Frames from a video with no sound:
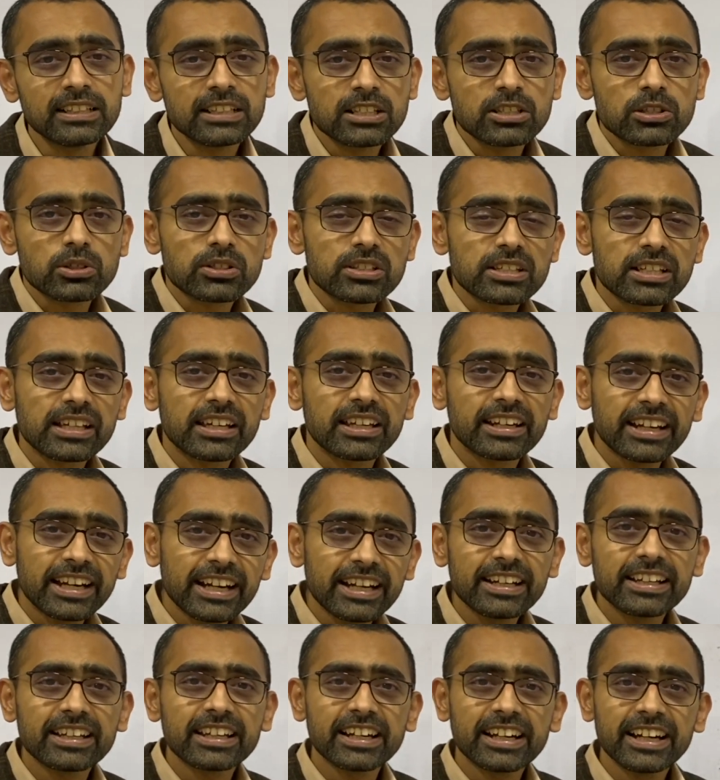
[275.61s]
so it's a
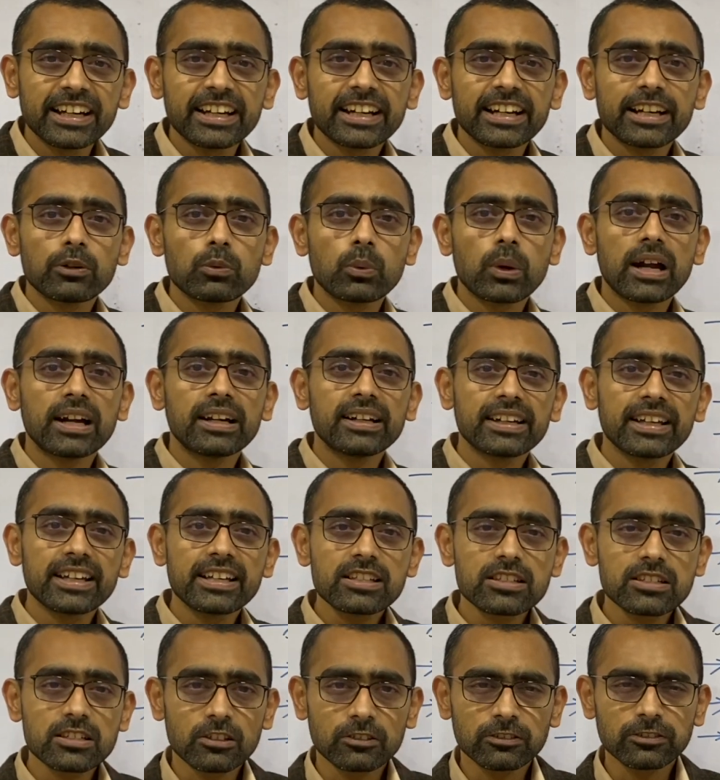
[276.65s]
great
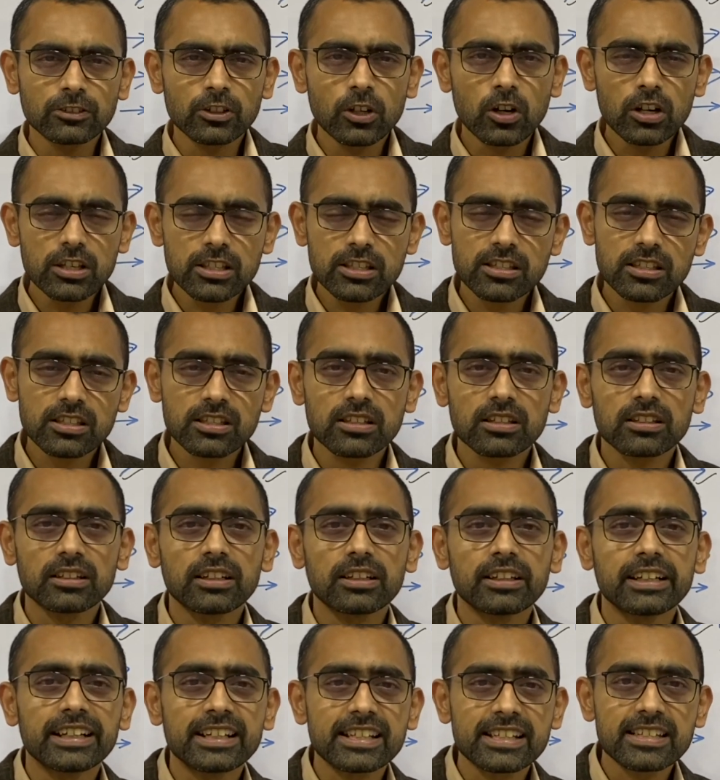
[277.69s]
advantage. Of course
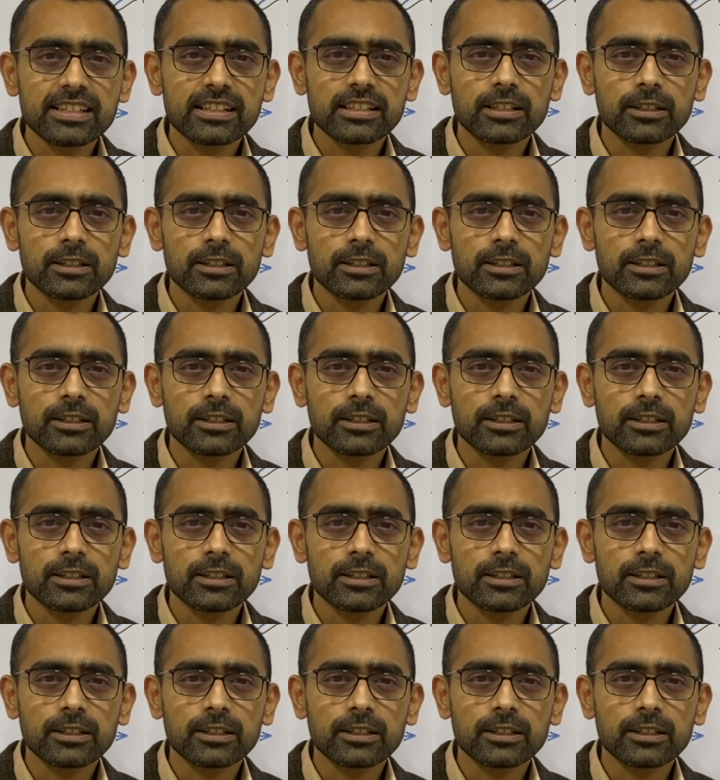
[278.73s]
it is